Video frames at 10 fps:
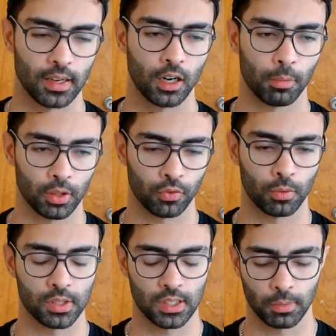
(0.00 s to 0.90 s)

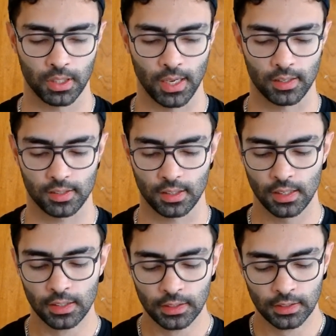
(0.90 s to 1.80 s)
Herpetiformis dermatitis.
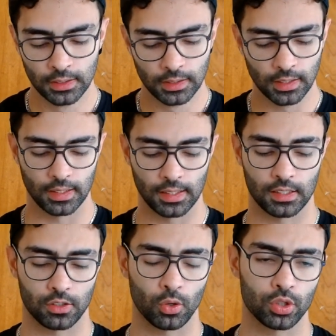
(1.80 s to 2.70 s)
It is
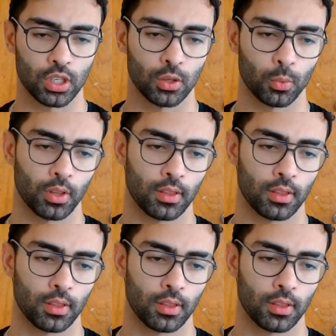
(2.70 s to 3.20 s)
associated with,